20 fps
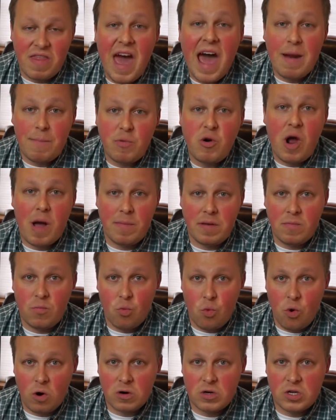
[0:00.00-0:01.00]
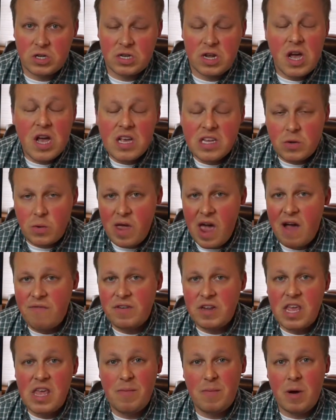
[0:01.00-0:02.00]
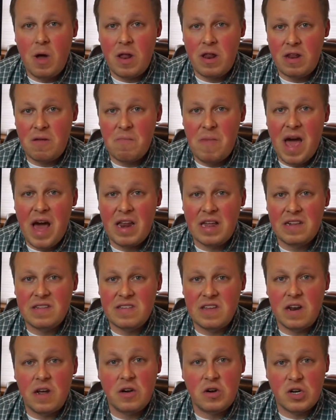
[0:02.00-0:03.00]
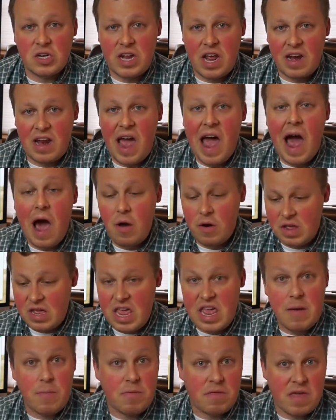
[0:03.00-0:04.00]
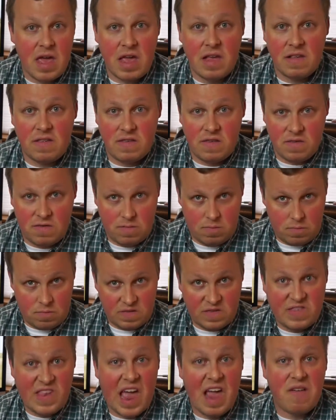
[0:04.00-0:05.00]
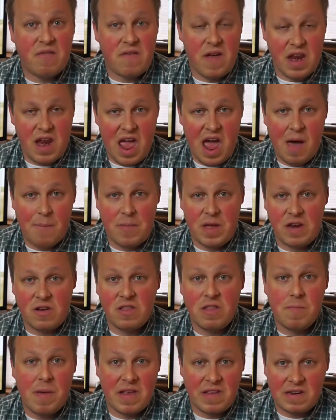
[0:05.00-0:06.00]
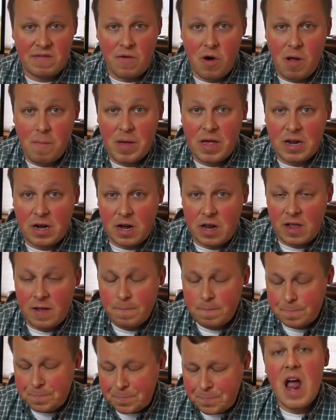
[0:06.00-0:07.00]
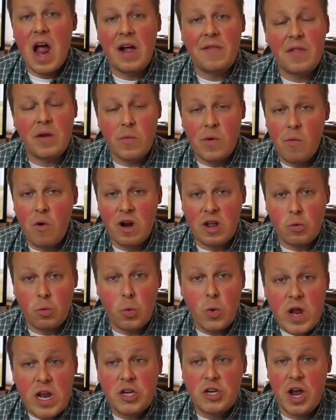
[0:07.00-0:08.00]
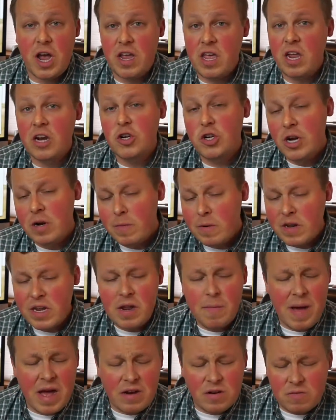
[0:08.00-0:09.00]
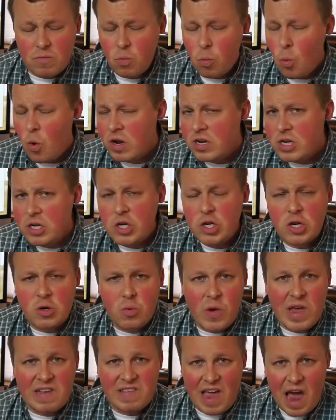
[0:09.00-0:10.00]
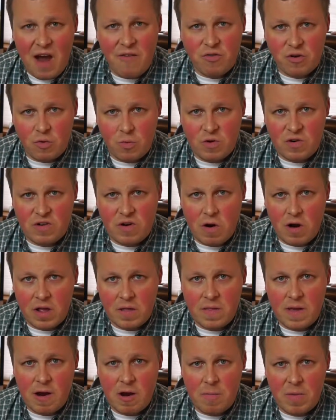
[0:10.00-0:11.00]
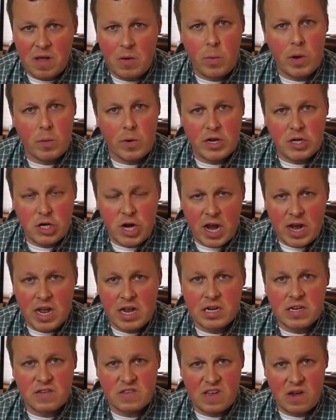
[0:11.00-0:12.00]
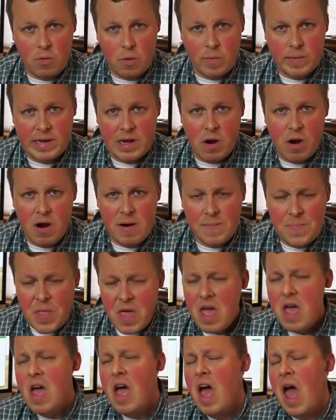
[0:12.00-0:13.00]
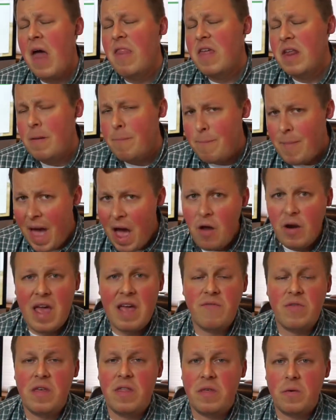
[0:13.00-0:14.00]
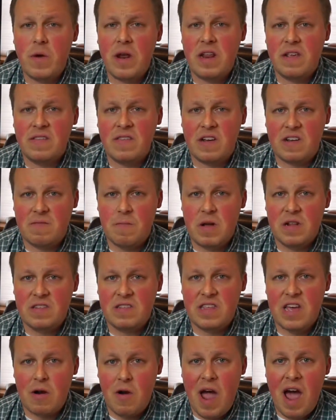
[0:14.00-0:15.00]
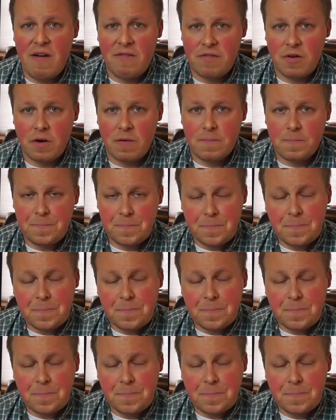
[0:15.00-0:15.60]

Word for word: that problem worse. So we have to keep it all in balance and understand how to keep things safe and happy to the best of our ability and then we want to recheck it. Generally, about one to two weeks after we're starting therapy, we recheck it to see where we are, and then about every three to six months thereafter.